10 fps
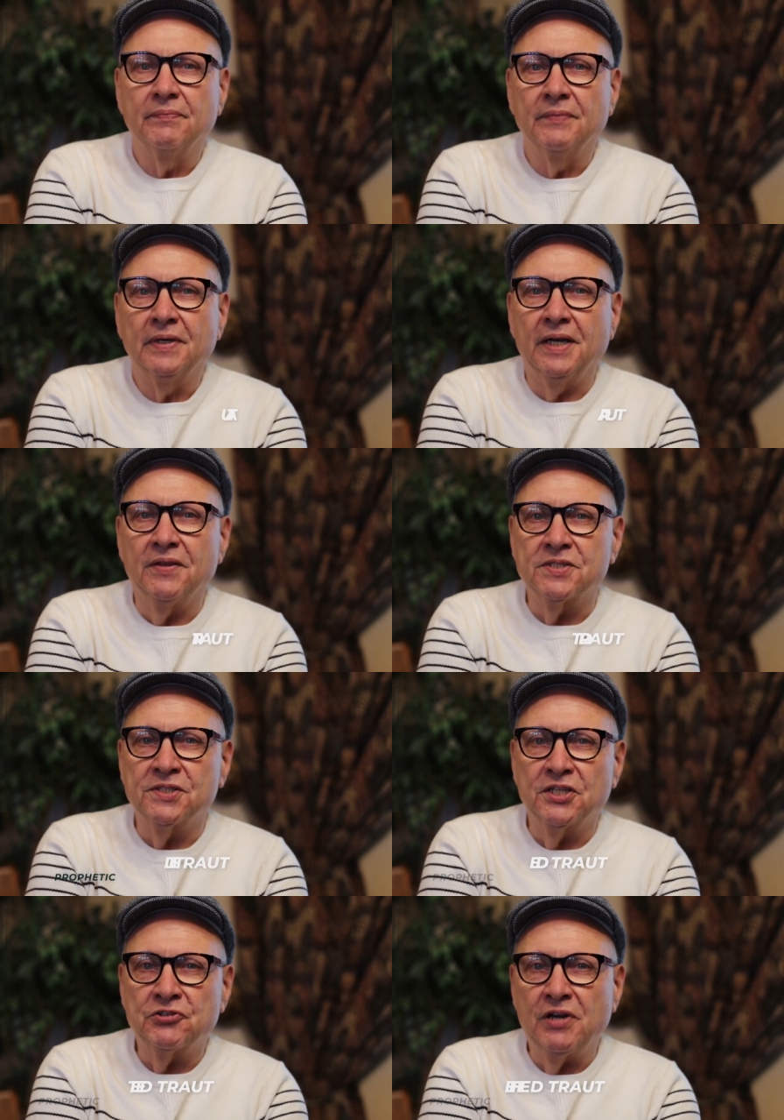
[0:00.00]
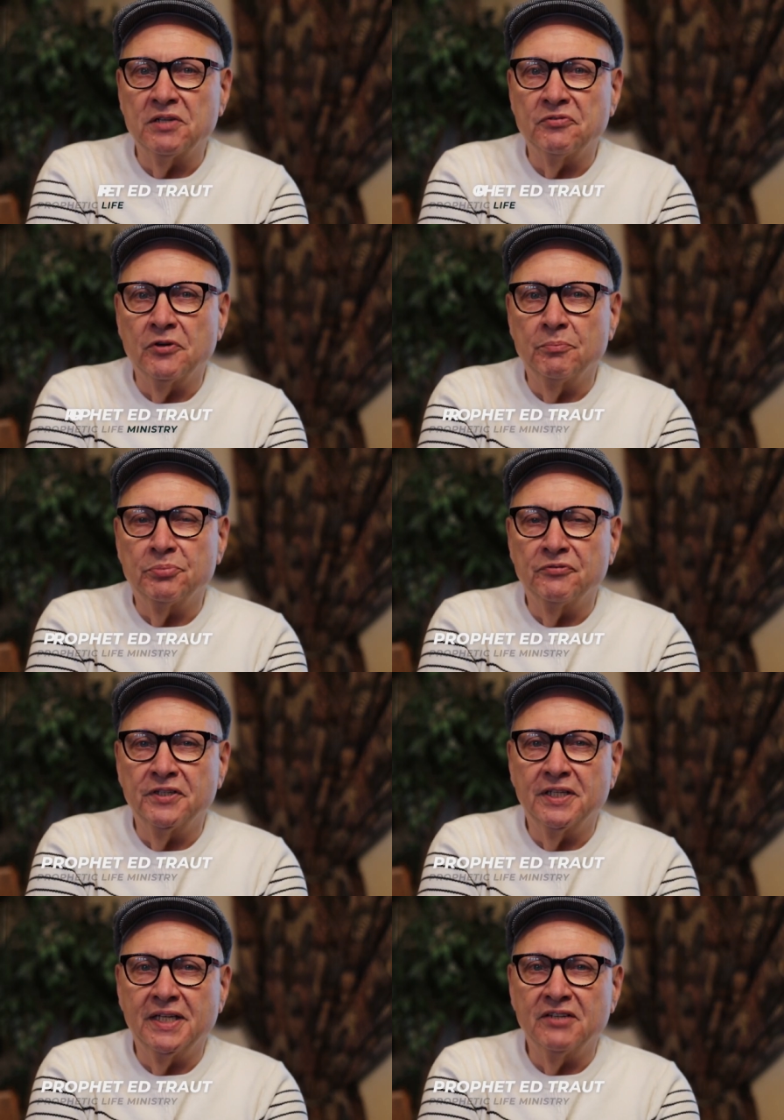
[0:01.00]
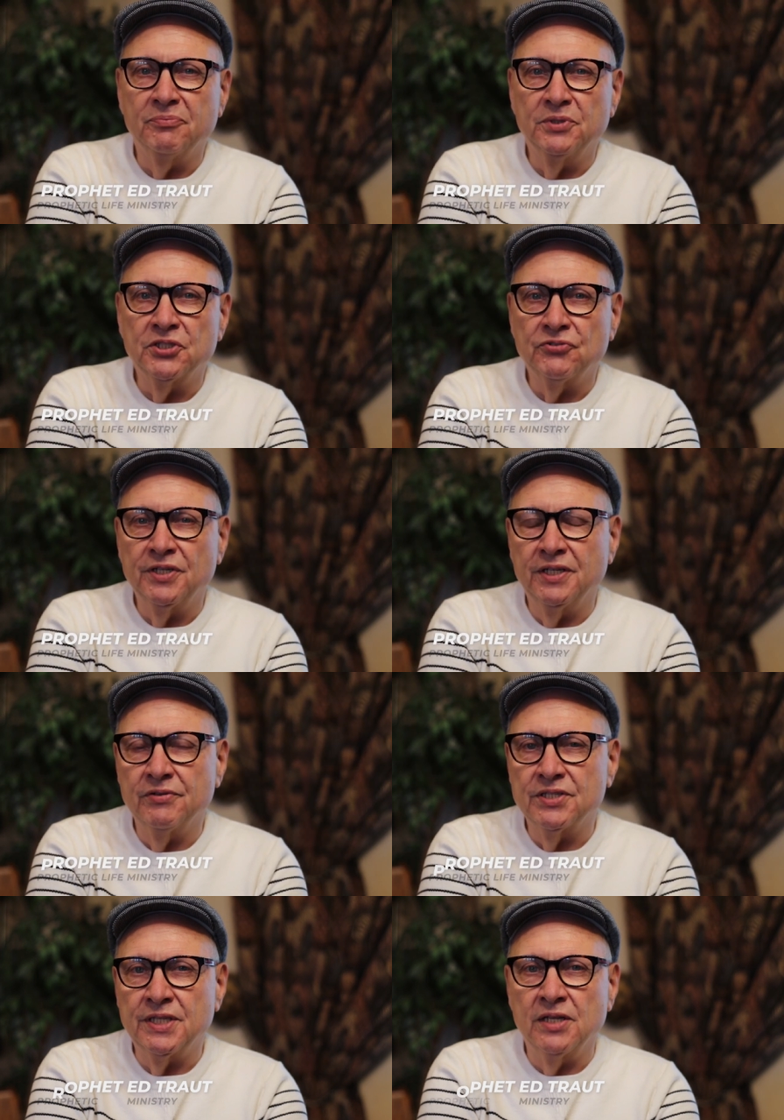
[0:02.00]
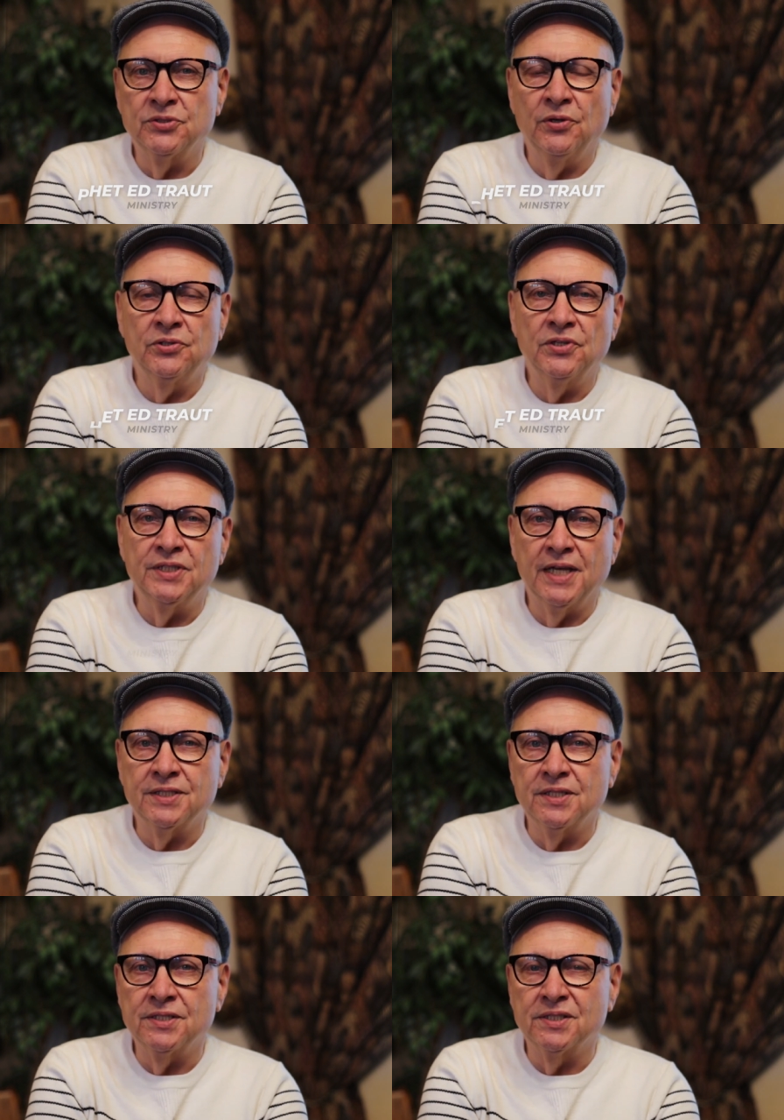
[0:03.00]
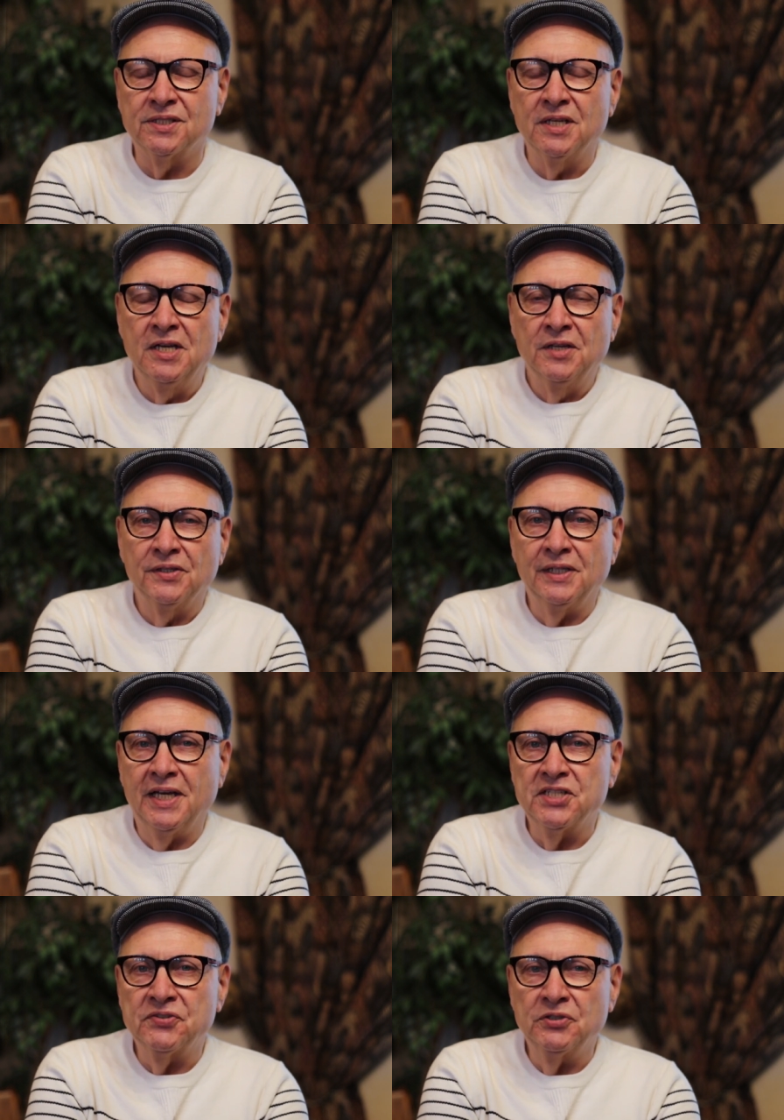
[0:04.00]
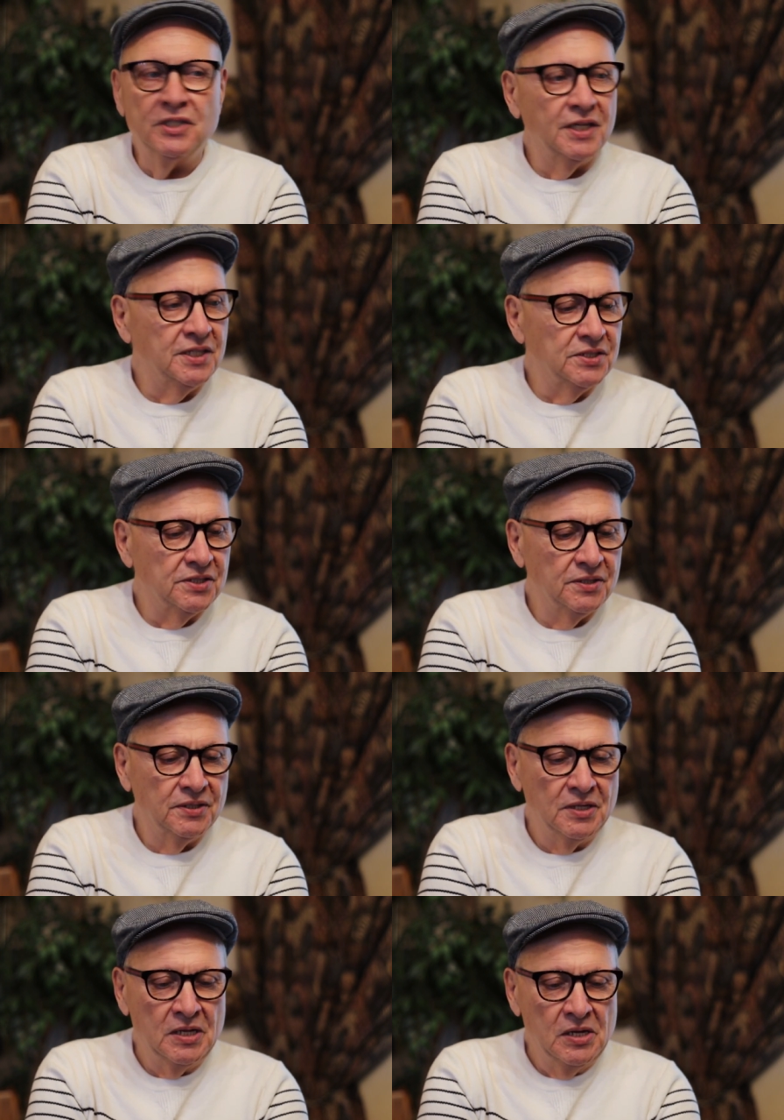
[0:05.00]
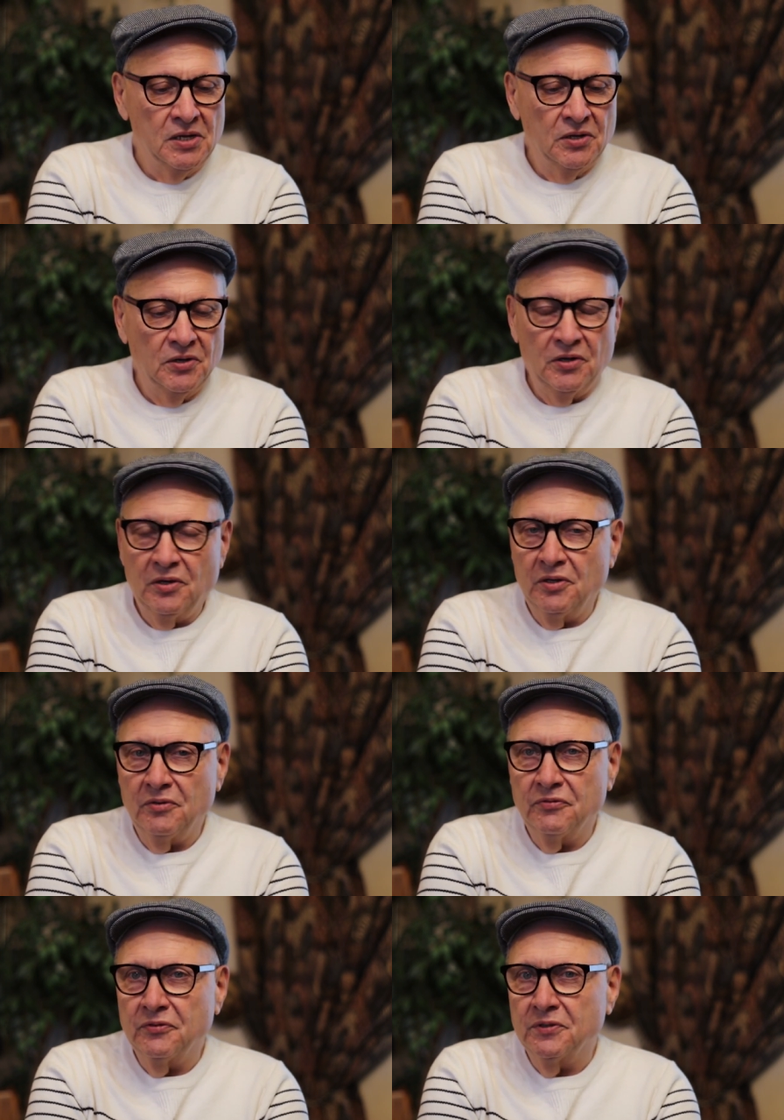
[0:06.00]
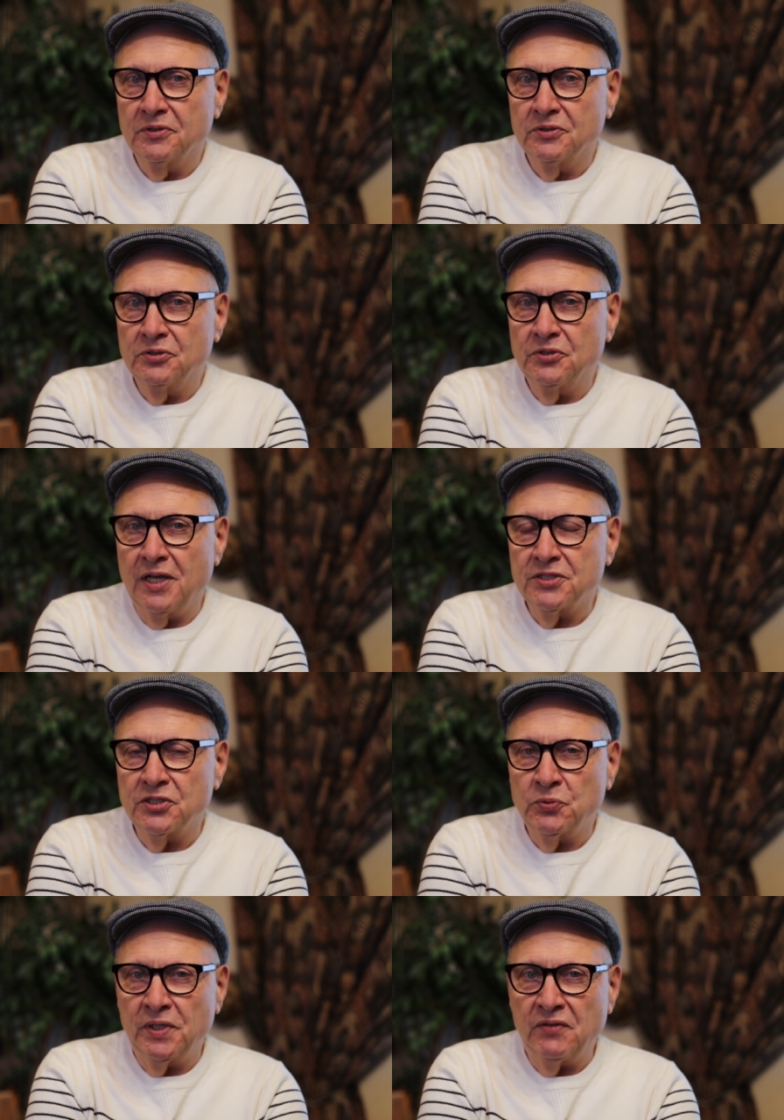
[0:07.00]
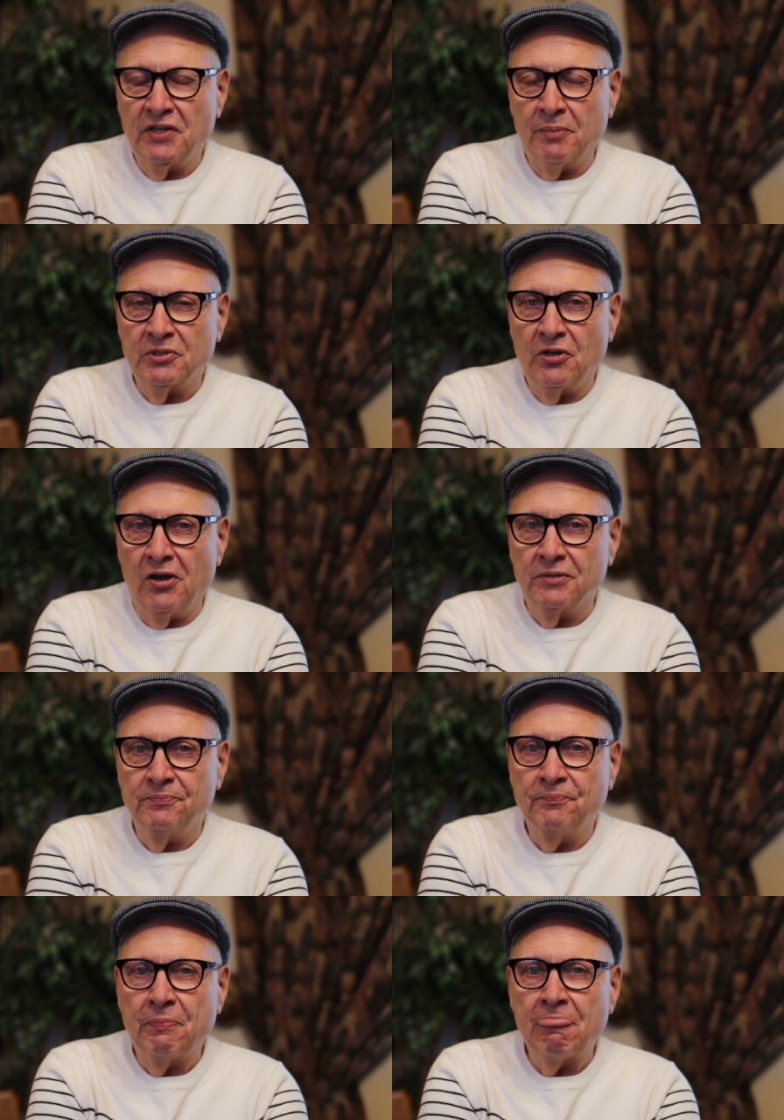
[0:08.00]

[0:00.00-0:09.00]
Hi, this is Ed Traut from Prophetic Life Ministry here in San Antonio, Texas. The last few days of 2020 have come and gone.